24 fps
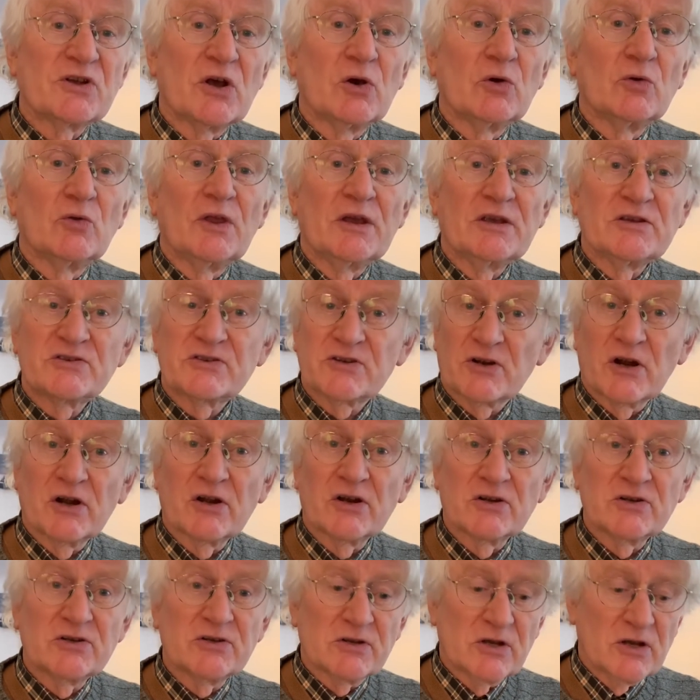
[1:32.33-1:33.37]
they
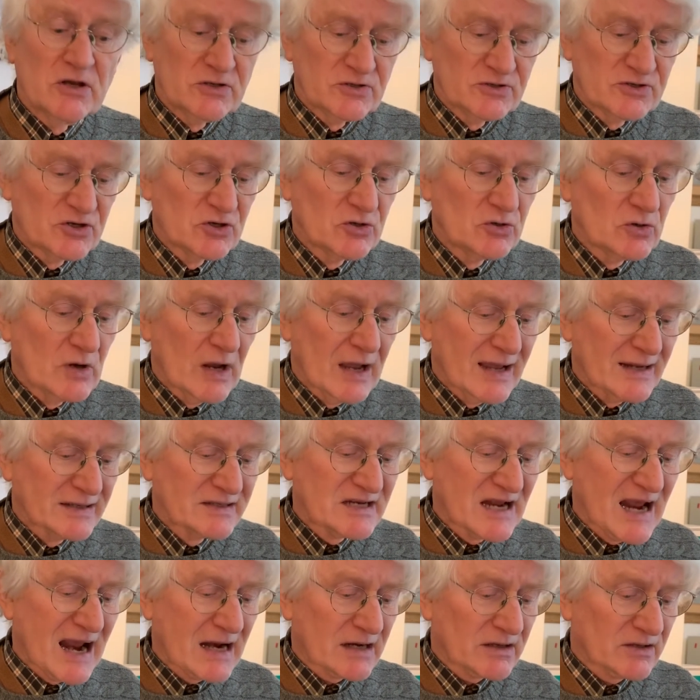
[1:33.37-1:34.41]
started to
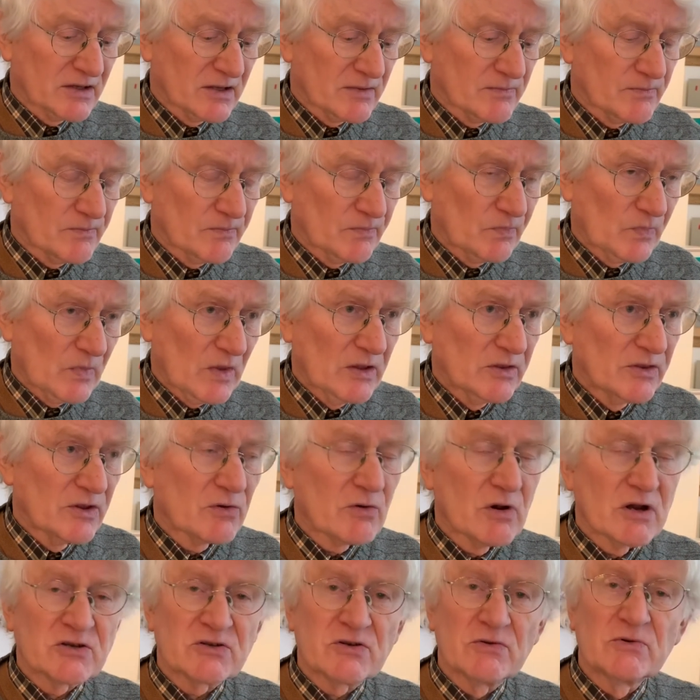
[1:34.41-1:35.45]
attack them. The
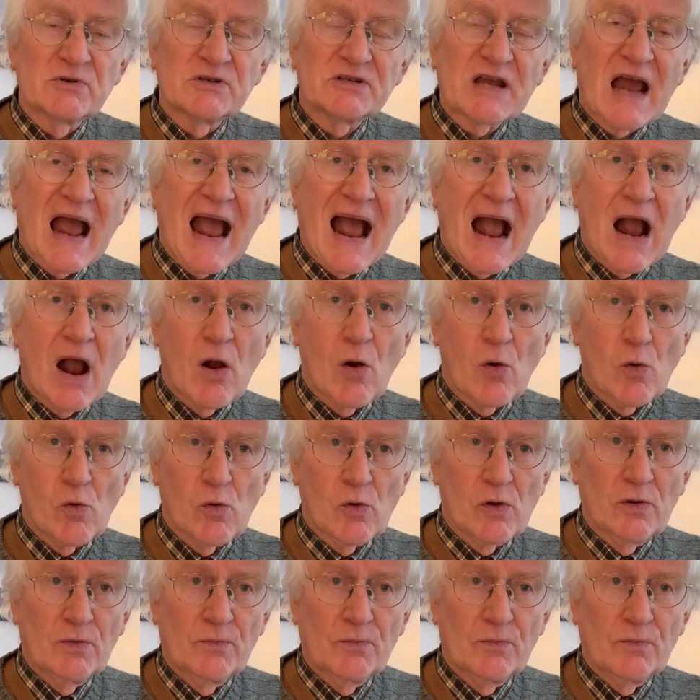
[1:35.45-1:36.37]
question was how.